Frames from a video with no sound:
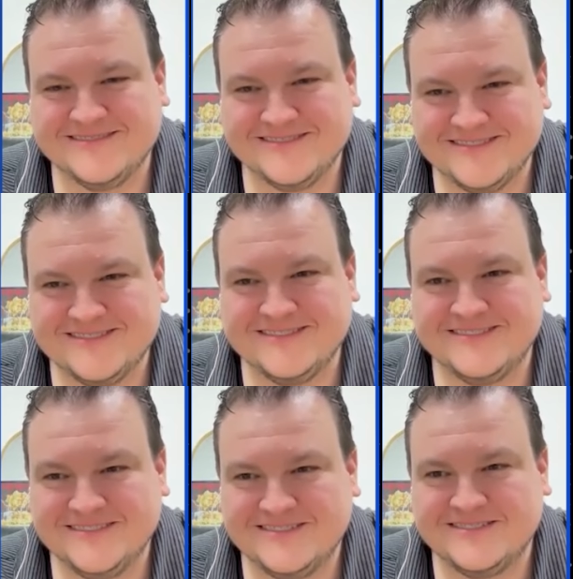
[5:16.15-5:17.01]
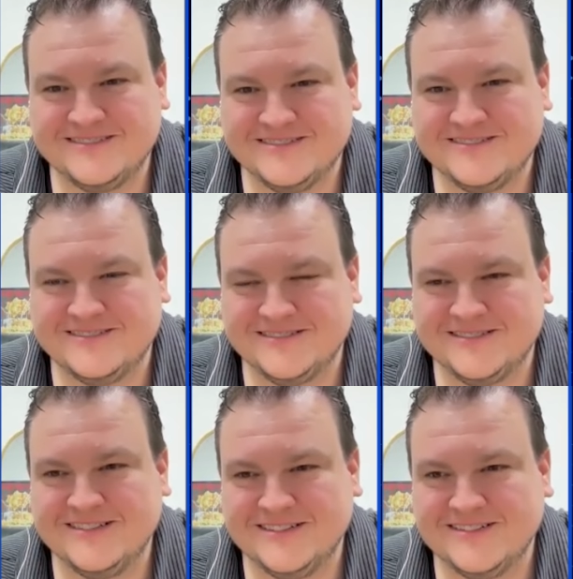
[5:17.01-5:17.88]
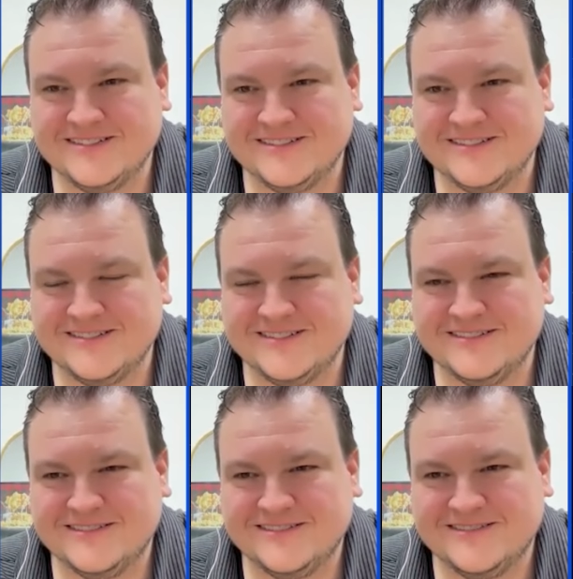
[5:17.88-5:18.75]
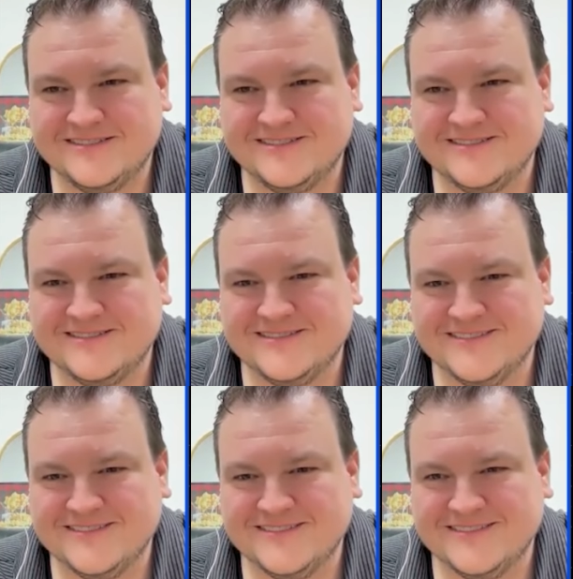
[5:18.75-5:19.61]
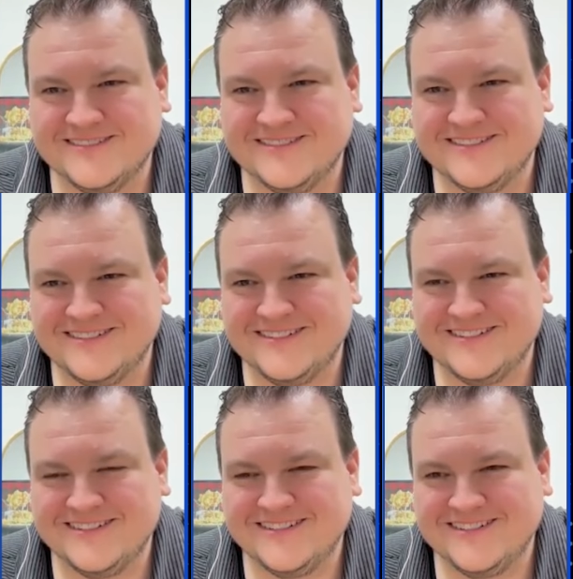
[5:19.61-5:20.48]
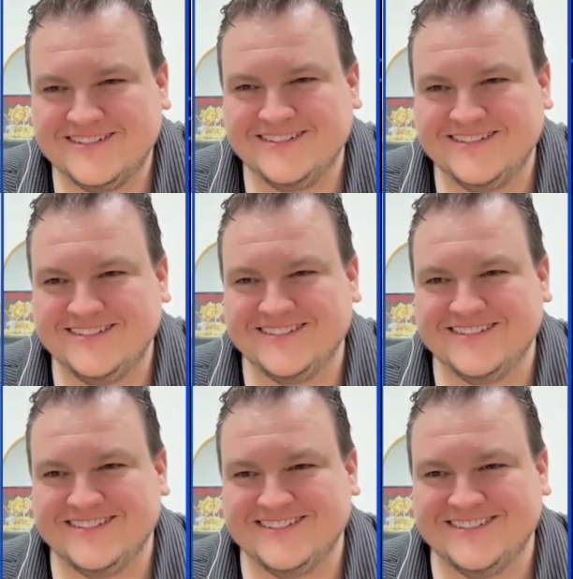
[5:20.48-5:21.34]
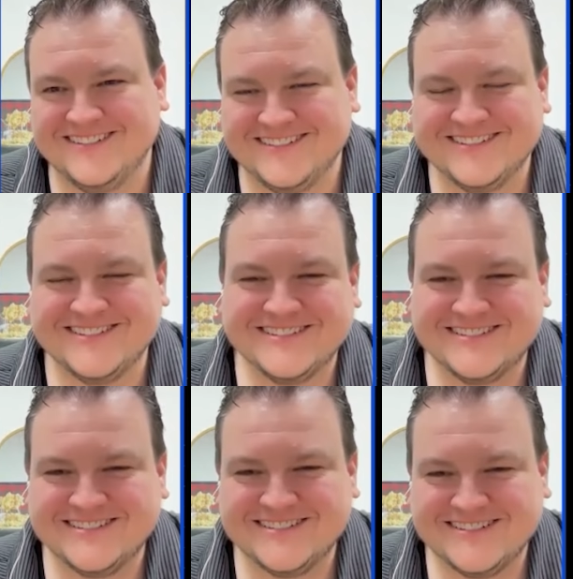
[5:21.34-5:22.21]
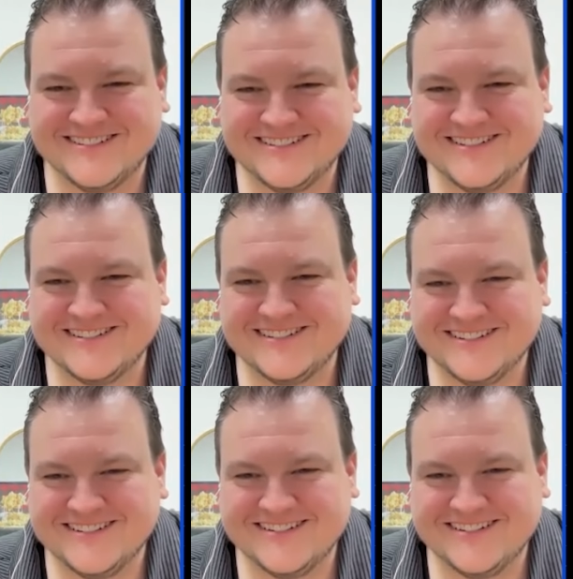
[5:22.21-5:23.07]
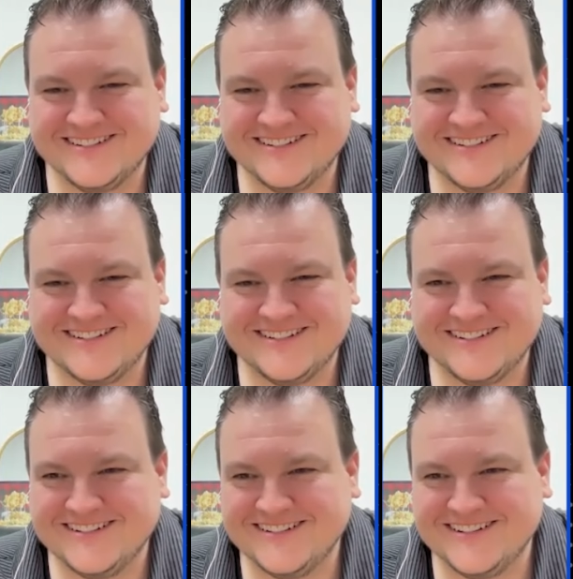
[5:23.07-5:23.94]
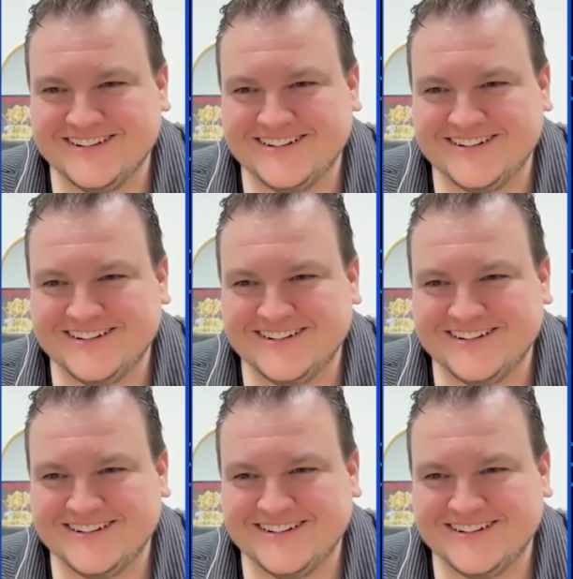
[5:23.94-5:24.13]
No words are spoken by the person on screen.